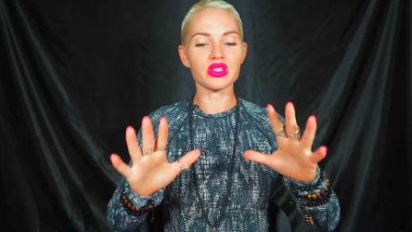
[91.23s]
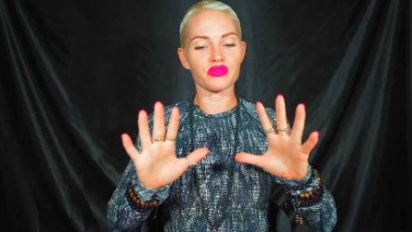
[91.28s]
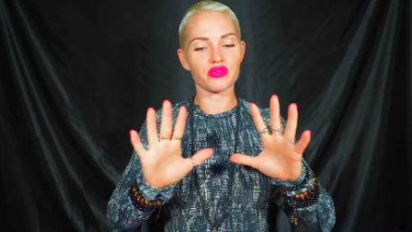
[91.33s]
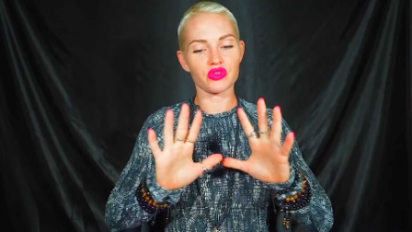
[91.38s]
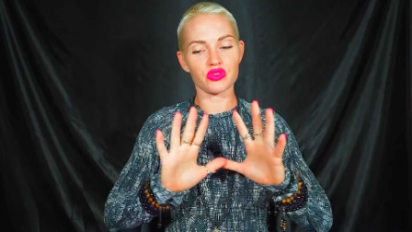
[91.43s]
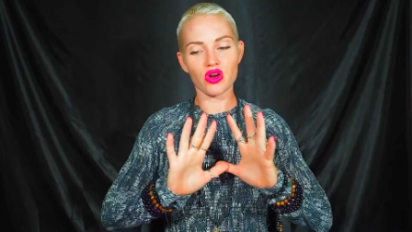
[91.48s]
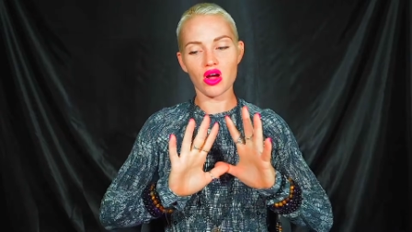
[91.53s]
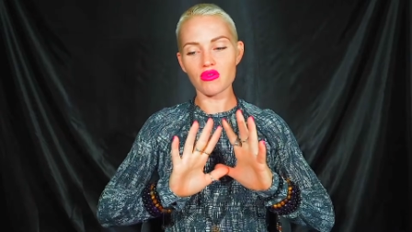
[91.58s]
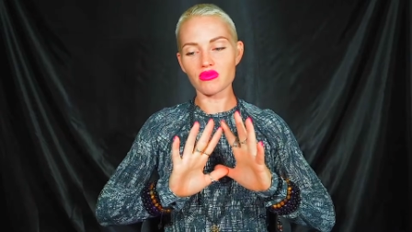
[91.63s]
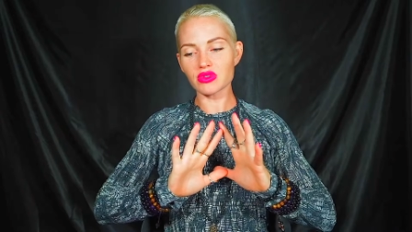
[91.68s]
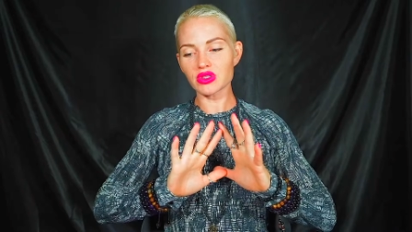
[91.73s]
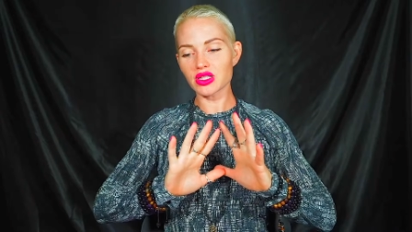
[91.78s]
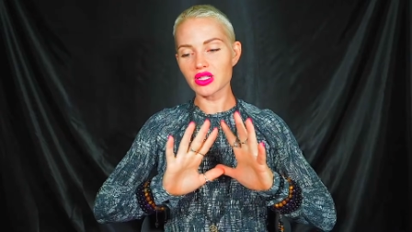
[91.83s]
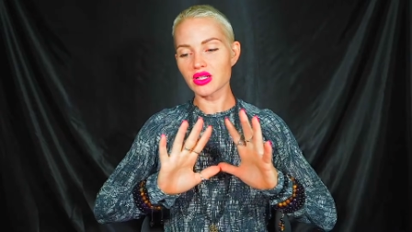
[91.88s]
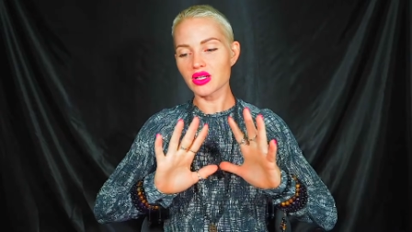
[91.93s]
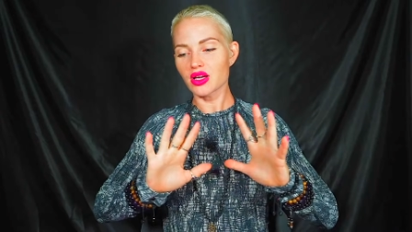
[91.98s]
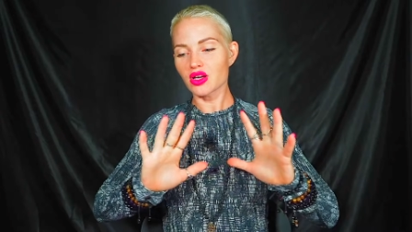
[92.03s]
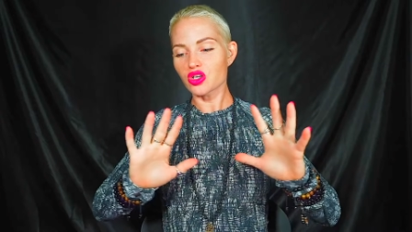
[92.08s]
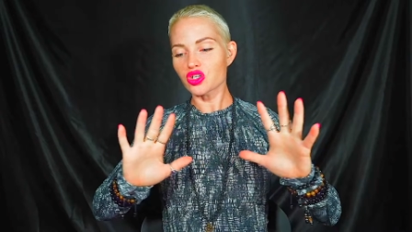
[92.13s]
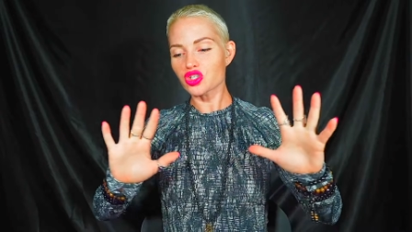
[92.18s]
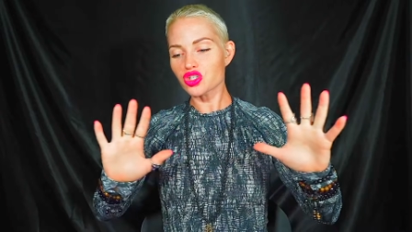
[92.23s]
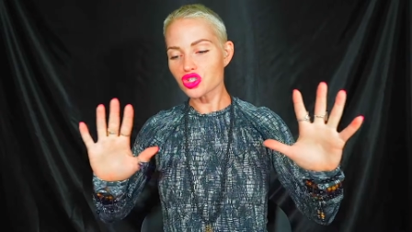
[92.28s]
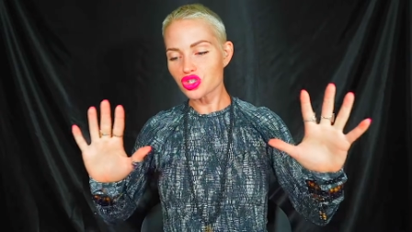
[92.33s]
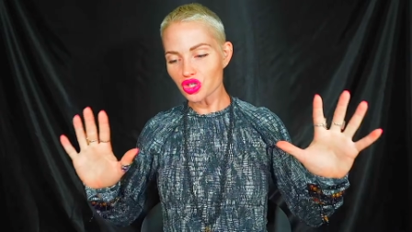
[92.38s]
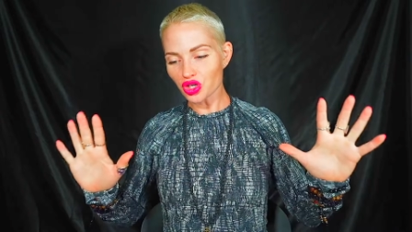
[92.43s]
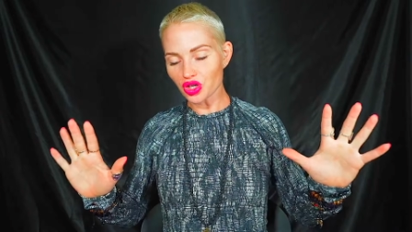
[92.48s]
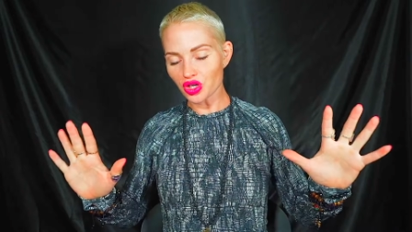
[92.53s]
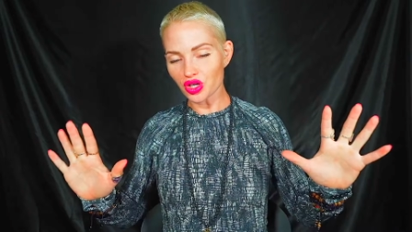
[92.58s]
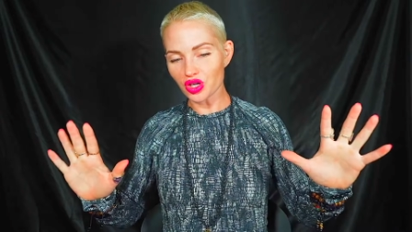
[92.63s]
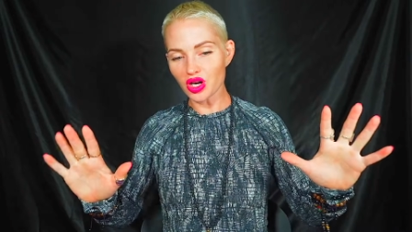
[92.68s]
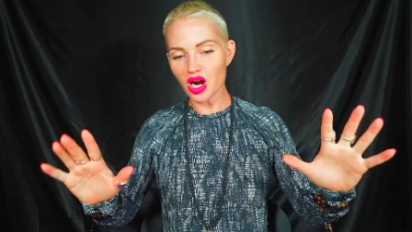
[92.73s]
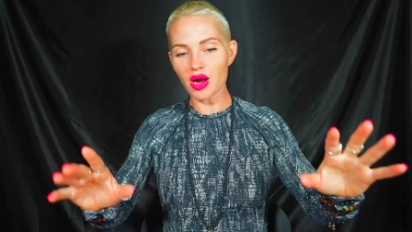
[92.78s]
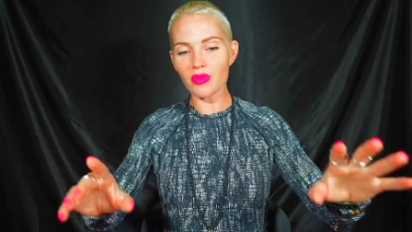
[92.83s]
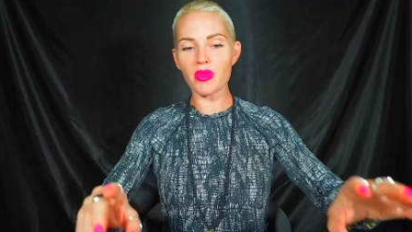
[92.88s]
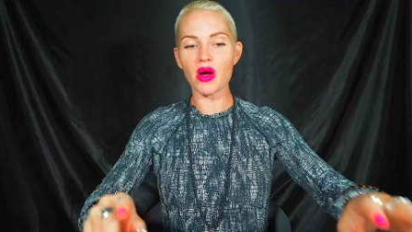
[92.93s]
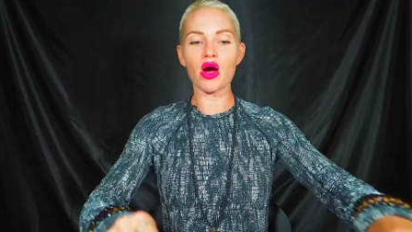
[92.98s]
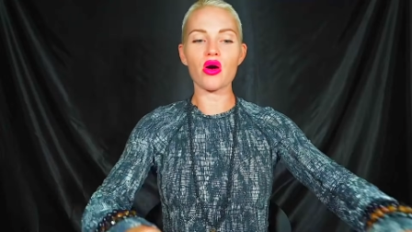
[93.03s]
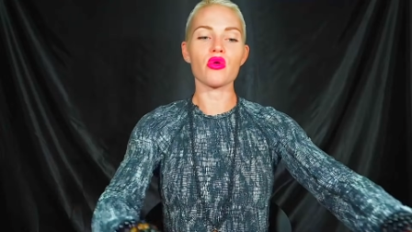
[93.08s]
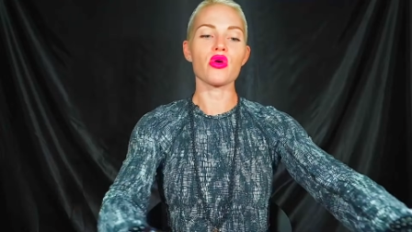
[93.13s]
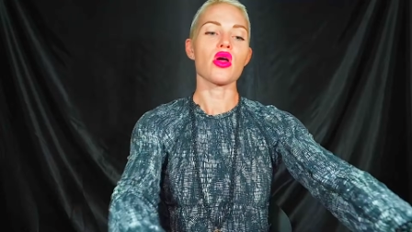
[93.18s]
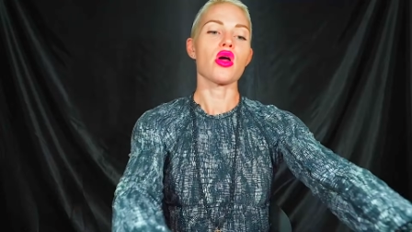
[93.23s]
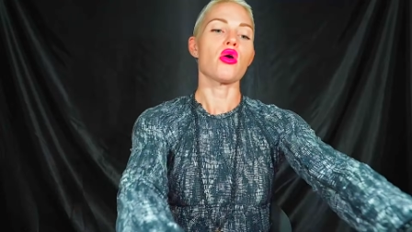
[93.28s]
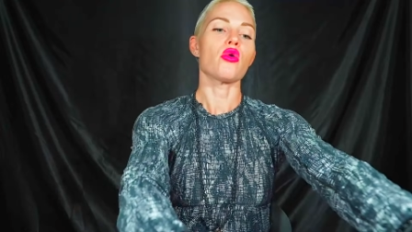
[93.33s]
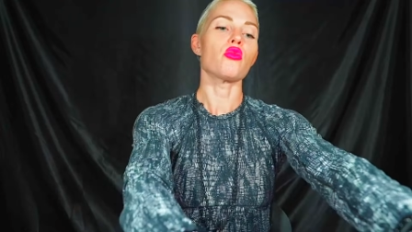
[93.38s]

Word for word: if you're not really sure about